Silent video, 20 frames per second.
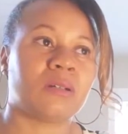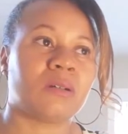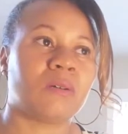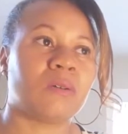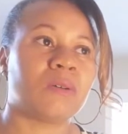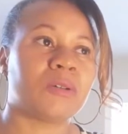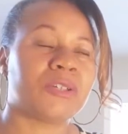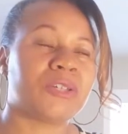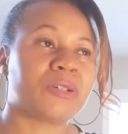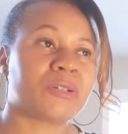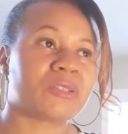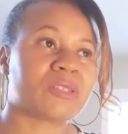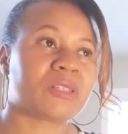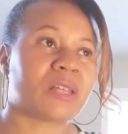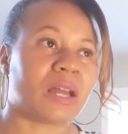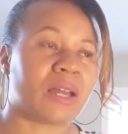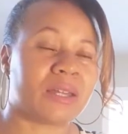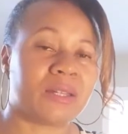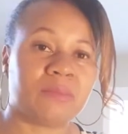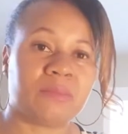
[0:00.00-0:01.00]
on your
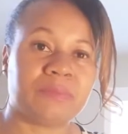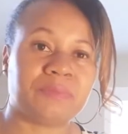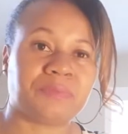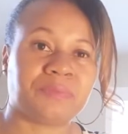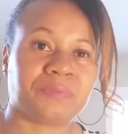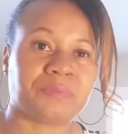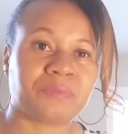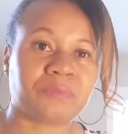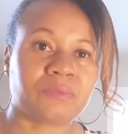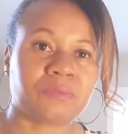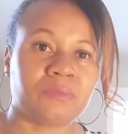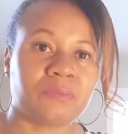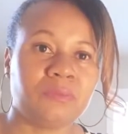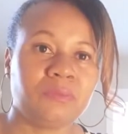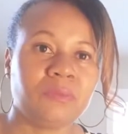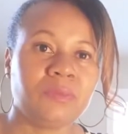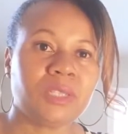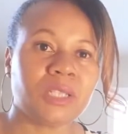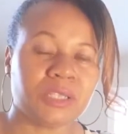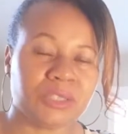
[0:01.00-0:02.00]
site
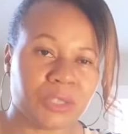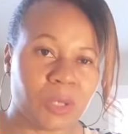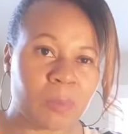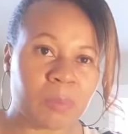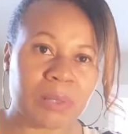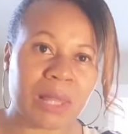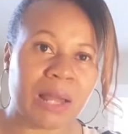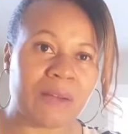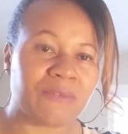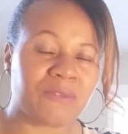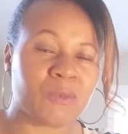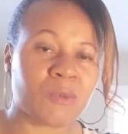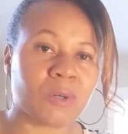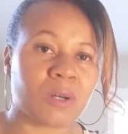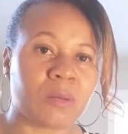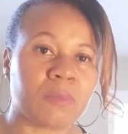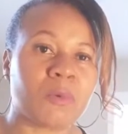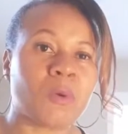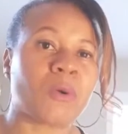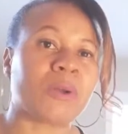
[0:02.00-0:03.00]
your
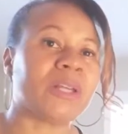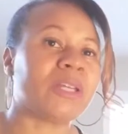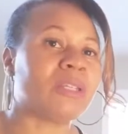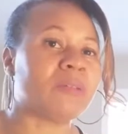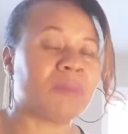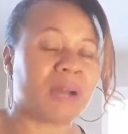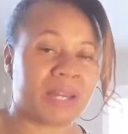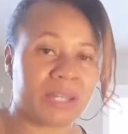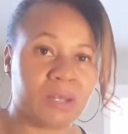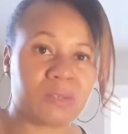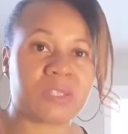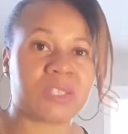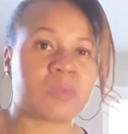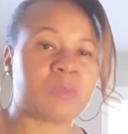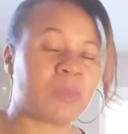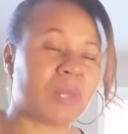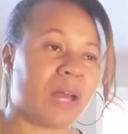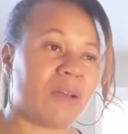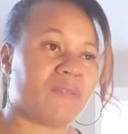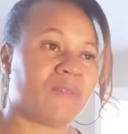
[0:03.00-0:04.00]
platform or anybody else's
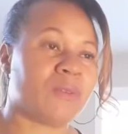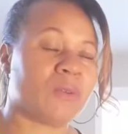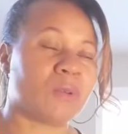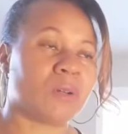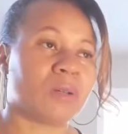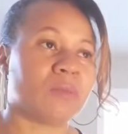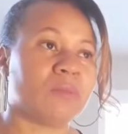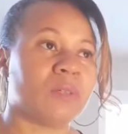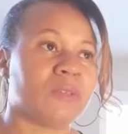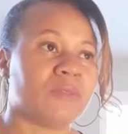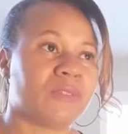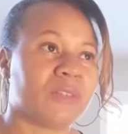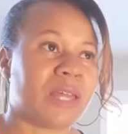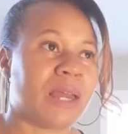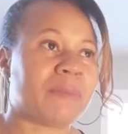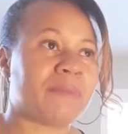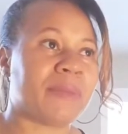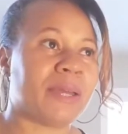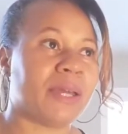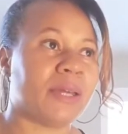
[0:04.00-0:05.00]
platform for
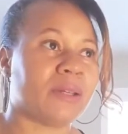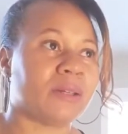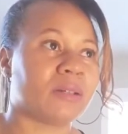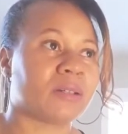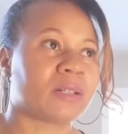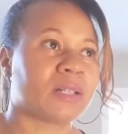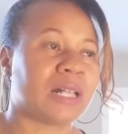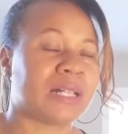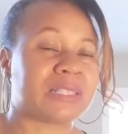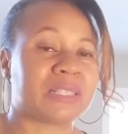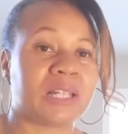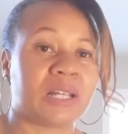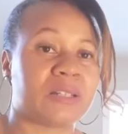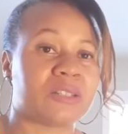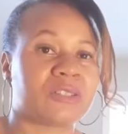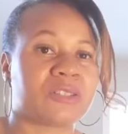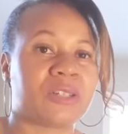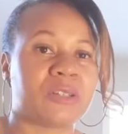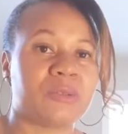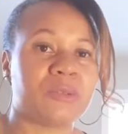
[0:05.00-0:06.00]
that matter, because I
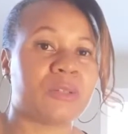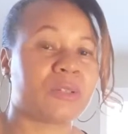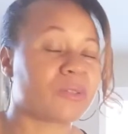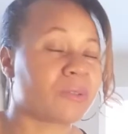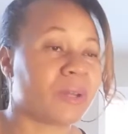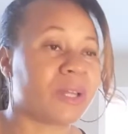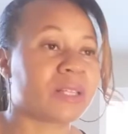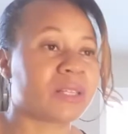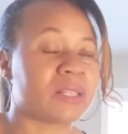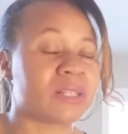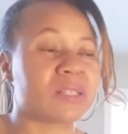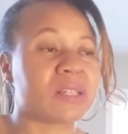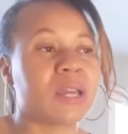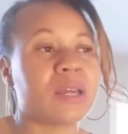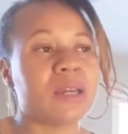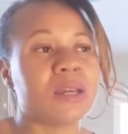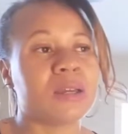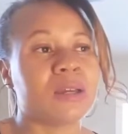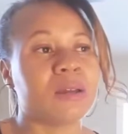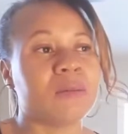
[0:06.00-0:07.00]
understand you didn't create this,
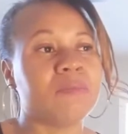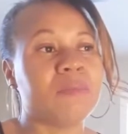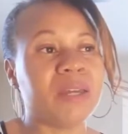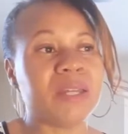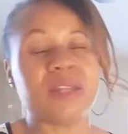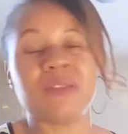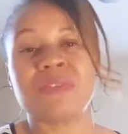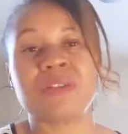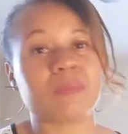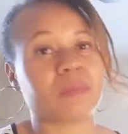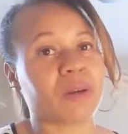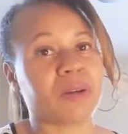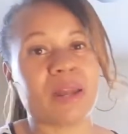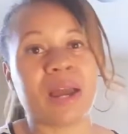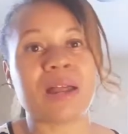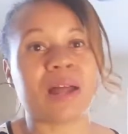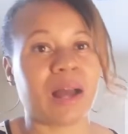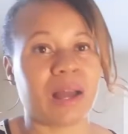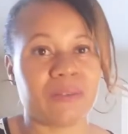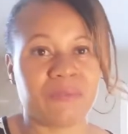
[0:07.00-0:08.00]
many of them are
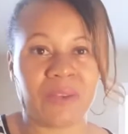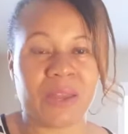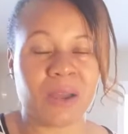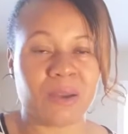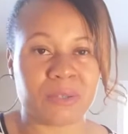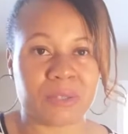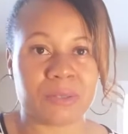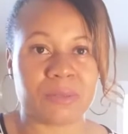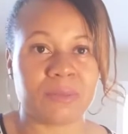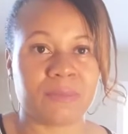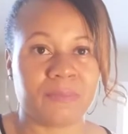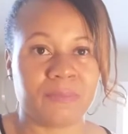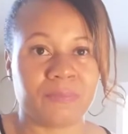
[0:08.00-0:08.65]
not high value.